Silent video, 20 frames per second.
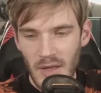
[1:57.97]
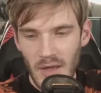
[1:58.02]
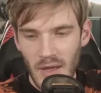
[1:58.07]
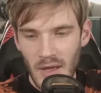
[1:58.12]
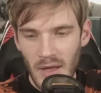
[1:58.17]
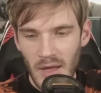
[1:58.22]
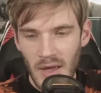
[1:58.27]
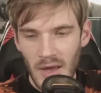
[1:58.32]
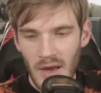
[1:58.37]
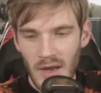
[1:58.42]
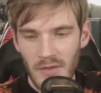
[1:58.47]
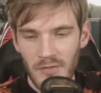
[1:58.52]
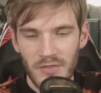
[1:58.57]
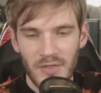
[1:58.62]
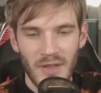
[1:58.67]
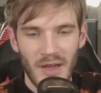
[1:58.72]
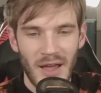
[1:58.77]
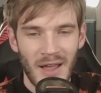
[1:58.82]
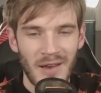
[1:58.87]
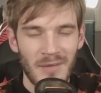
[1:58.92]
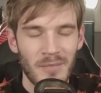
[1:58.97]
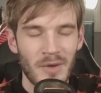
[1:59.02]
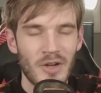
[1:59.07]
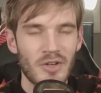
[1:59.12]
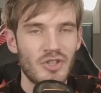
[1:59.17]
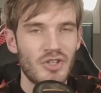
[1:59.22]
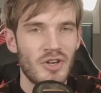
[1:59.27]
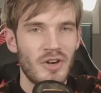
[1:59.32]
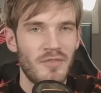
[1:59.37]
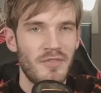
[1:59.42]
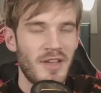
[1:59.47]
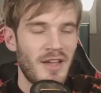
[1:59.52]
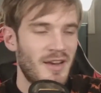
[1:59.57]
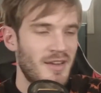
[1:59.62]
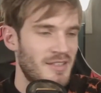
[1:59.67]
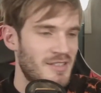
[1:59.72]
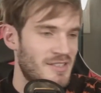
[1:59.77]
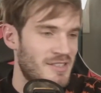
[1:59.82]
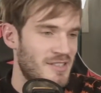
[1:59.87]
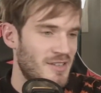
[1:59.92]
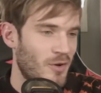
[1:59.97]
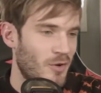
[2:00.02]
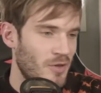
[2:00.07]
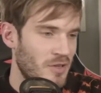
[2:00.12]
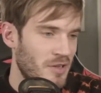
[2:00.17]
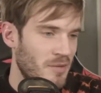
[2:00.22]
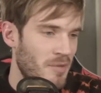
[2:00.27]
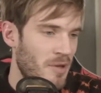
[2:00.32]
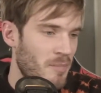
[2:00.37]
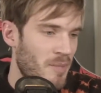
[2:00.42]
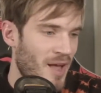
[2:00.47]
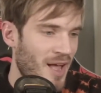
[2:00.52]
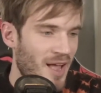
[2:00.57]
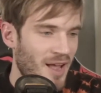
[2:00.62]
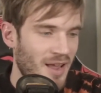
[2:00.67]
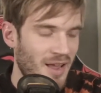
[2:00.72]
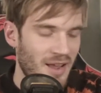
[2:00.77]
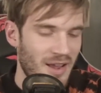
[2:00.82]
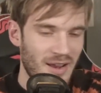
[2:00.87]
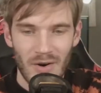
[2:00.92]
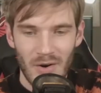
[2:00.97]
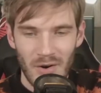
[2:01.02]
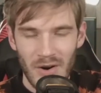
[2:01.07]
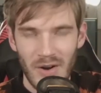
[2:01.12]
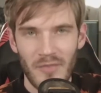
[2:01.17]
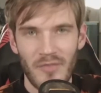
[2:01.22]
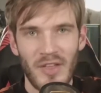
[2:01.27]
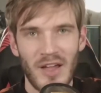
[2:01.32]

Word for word: Uh, and if I'm not sure if that is holding me back or if